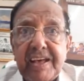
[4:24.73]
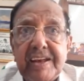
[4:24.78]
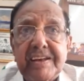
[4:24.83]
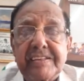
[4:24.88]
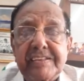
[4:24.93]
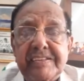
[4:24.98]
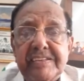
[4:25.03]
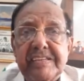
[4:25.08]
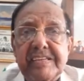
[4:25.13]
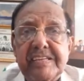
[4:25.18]

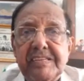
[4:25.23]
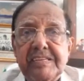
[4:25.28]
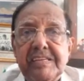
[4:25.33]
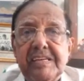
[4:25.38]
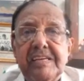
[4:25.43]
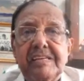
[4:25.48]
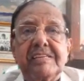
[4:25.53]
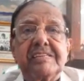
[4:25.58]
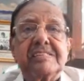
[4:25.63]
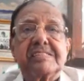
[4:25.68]
That is the
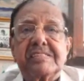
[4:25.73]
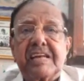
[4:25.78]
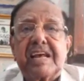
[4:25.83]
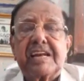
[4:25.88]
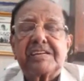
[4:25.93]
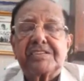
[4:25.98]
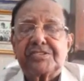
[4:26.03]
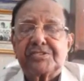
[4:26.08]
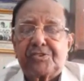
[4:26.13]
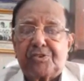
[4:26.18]

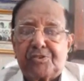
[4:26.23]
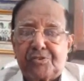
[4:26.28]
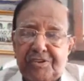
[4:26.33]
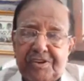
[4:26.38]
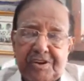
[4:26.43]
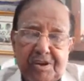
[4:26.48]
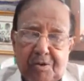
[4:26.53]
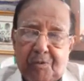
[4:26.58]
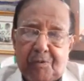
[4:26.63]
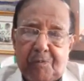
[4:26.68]
status quo
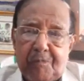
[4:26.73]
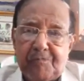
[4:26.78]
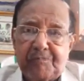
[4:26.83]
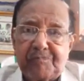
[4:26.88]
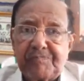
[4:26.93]
now.